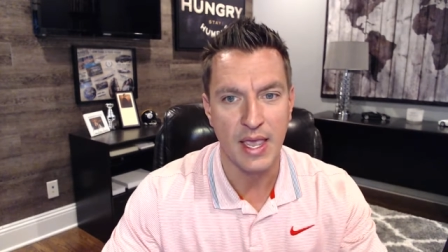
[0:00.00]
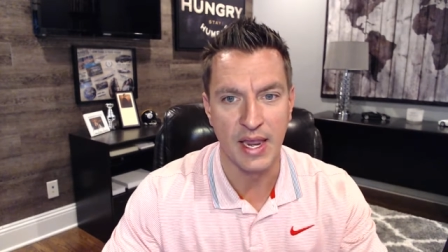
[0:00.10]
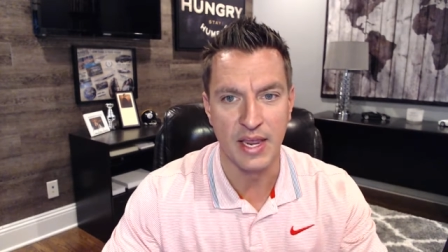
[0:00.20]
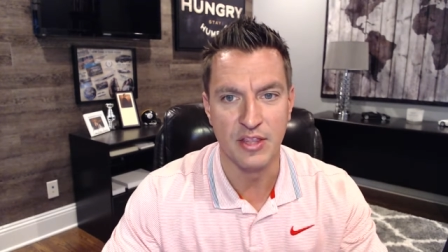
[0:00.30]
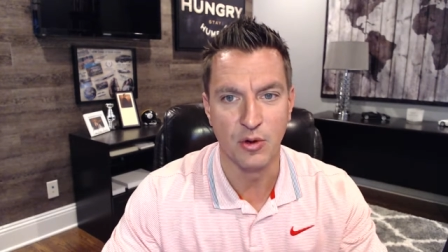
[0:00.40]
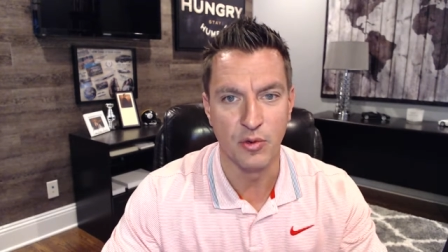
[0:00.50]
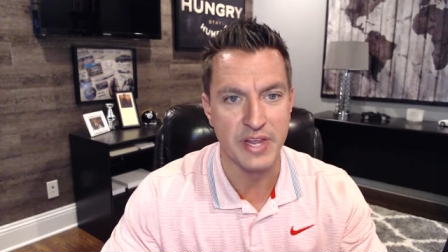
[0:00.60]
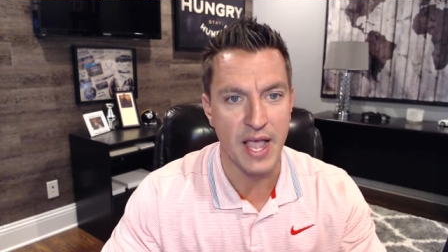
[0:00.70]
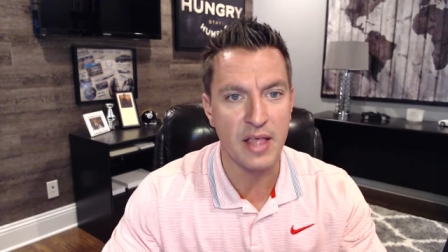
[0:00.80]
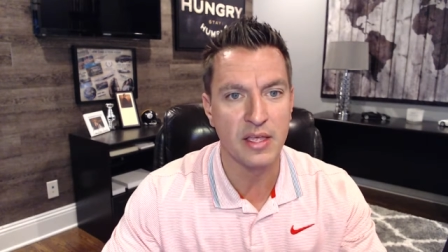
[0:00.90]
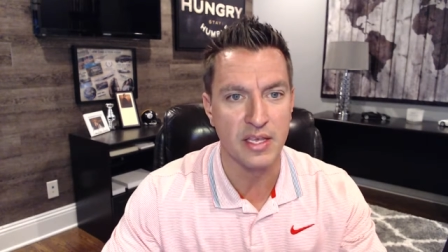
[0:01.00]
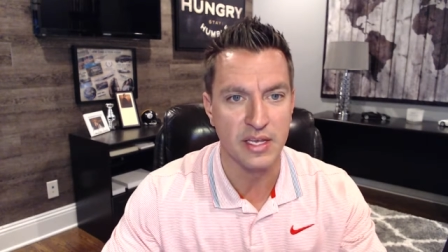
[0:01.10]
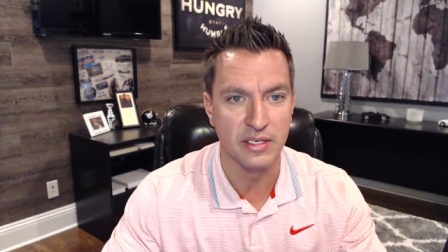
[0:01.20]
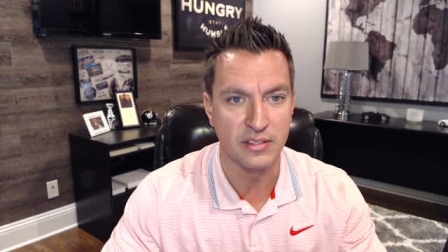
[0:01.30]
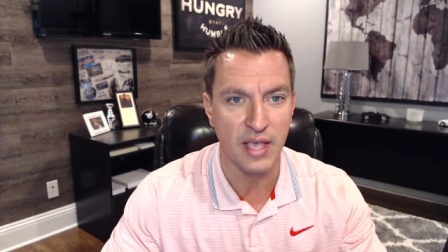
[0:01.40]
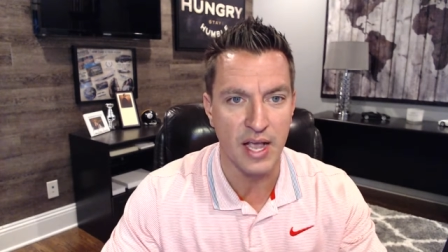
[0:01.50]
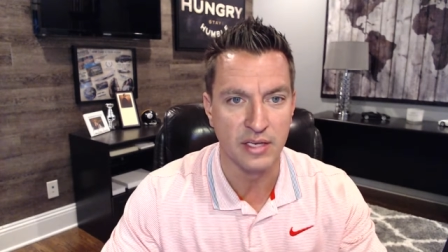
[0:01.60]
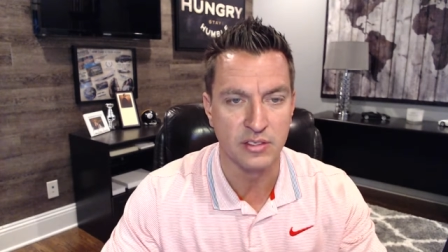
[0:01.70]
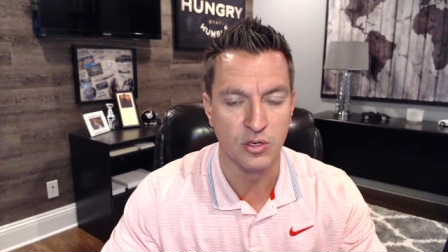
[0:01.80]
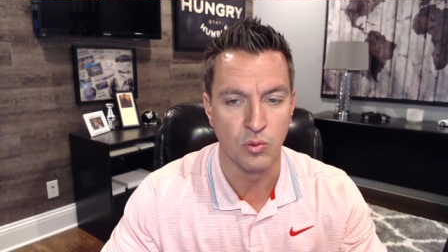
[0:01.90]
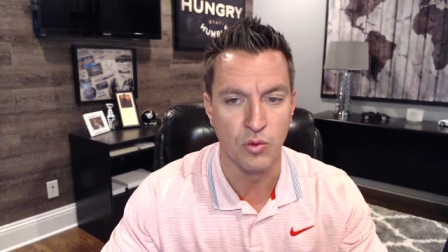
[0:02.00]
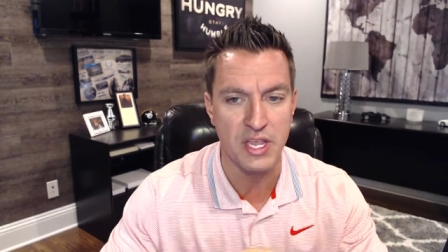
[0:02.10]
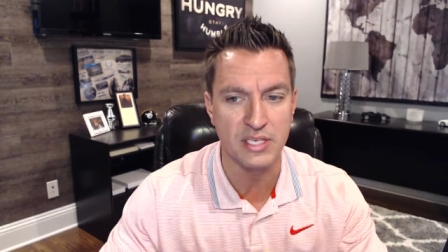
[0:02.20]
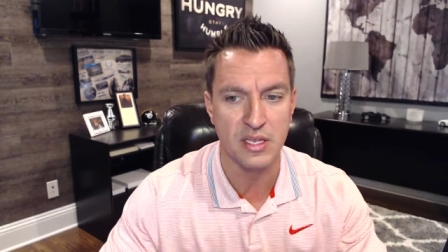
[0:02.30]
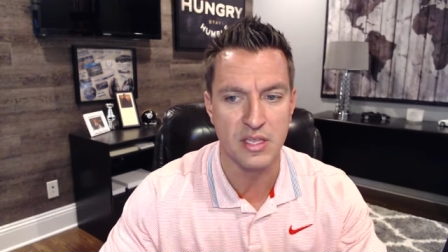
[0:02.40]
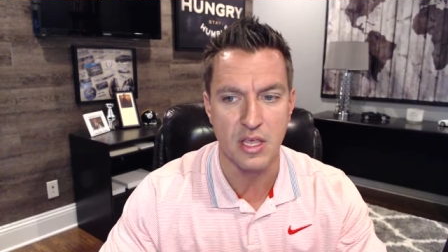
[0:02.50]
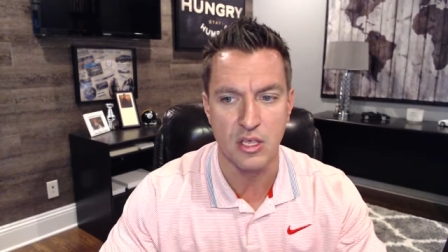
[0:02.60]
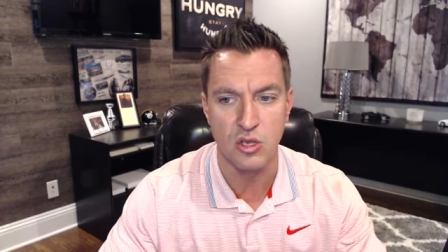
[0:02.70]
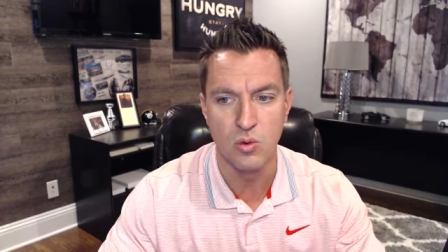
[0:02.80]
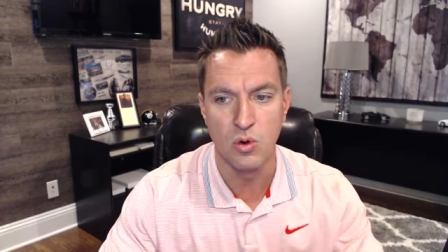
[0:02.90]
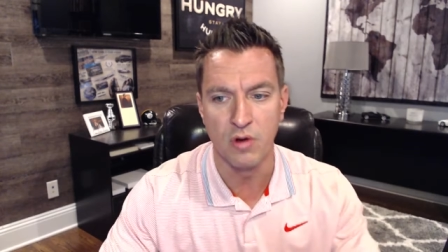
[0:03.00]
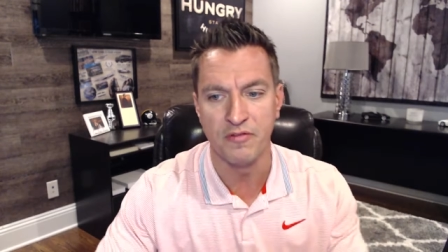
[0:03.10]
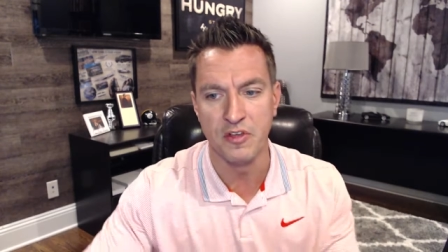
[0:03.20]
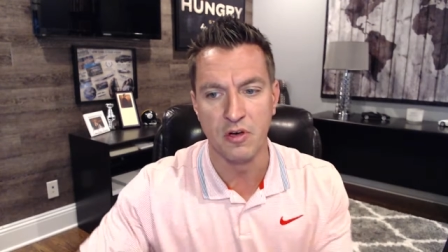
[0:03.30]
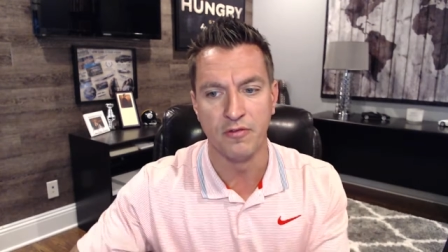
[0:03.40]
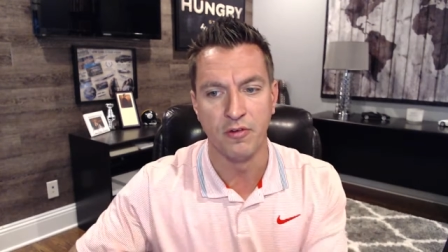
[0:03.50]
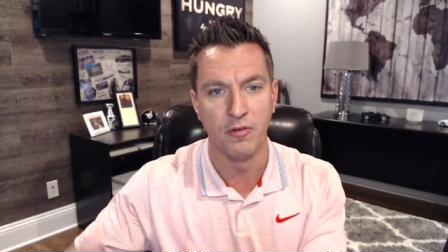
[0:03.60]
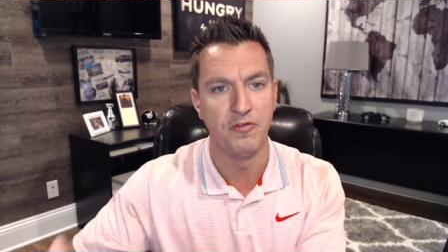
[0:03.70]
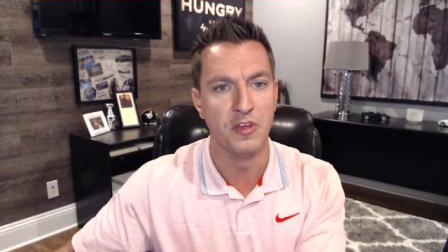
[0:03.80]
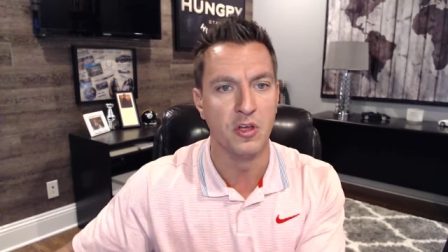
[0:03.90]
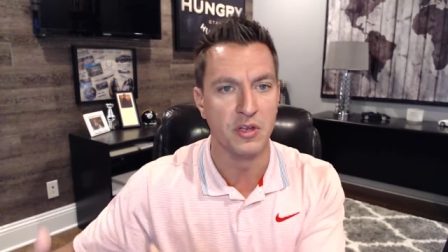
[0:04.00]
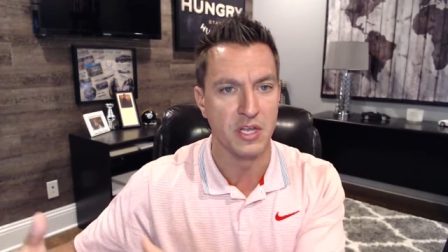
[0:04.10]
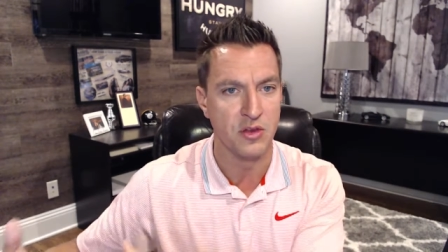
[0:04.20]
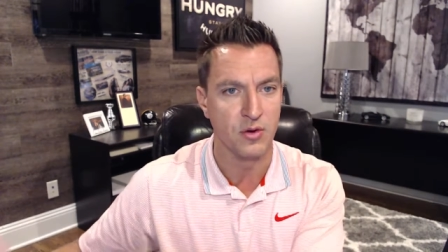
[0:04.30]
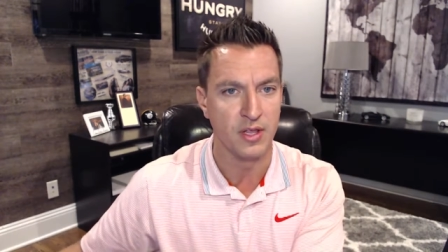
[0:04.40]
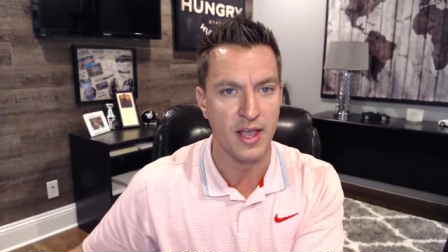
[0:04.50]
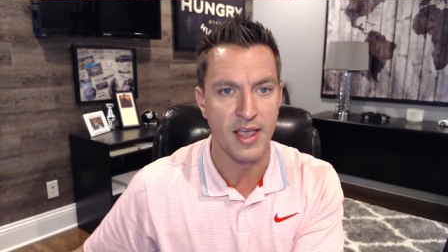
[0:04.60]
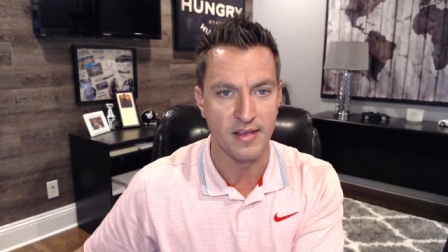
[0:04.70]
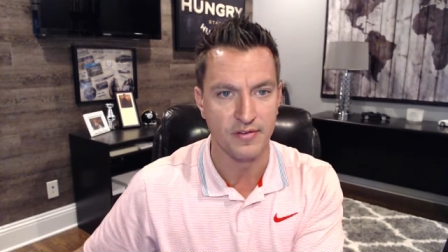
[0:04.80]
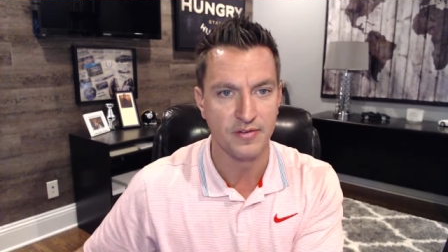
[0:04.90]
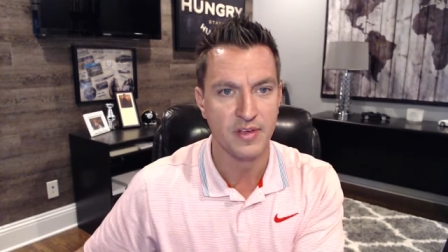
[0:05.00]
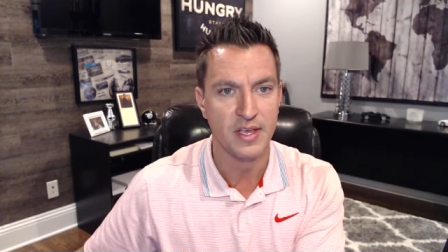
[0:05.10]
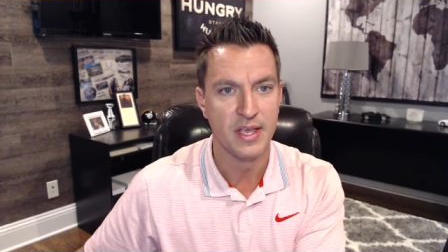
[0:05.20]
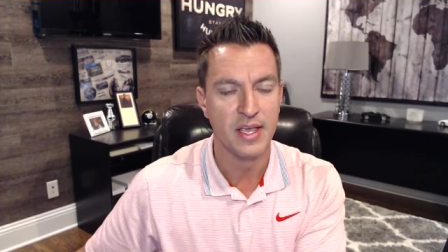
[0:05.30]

And the reality is, guys, the reason that you will feel fulfilled in your life